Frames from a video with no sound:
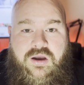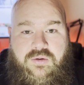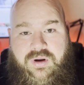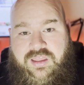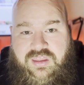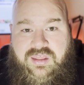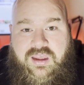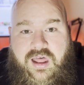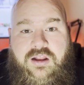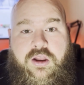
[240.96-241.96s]
when I say the
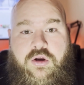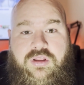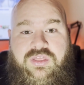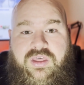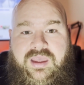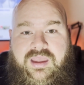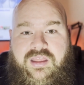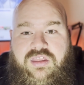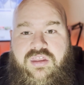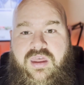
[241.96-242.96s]
color-coded thing
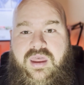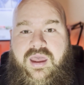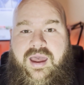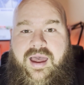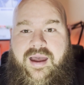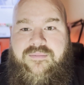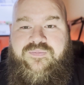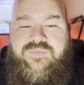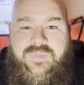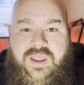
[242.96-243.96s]
is
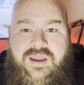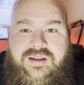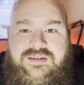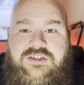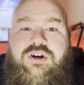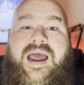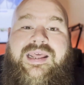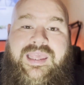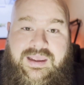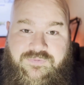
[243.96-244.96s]
to try
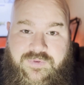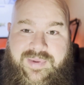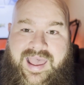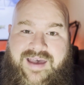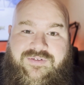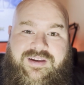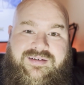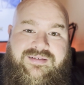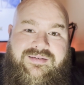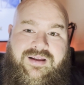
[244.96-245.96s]
to keep from
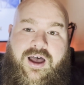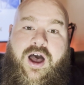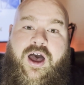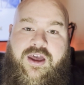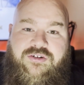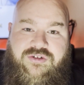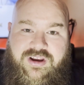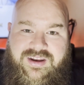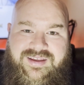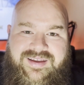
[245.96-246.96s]
having
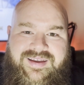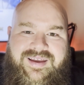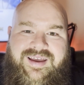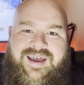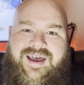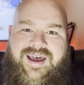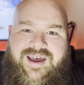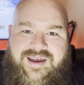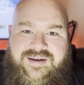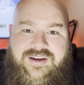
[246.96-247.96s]
100
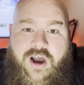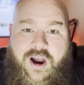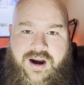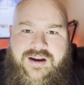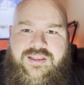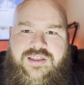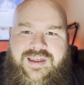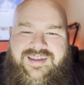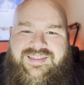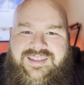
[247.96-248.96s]
cards
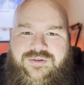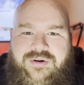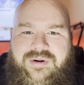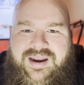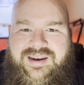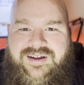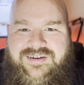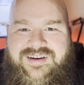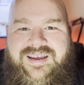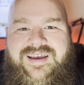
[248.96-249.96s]
that we're running
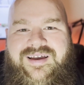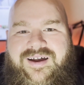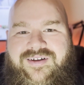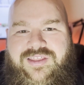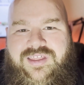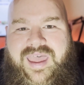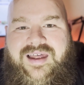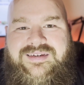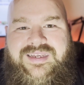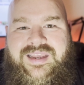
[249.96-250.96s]
on
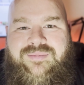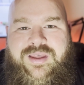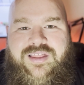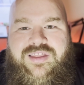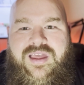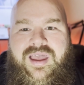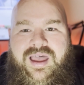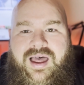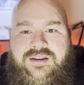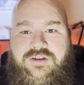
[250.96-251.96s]
Scout Team, is
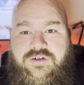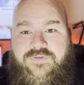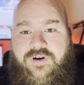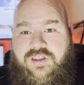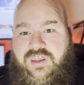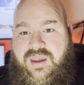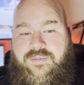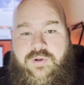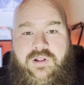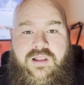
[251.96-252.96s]
I'll do, for
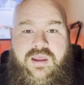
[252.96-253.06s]
example,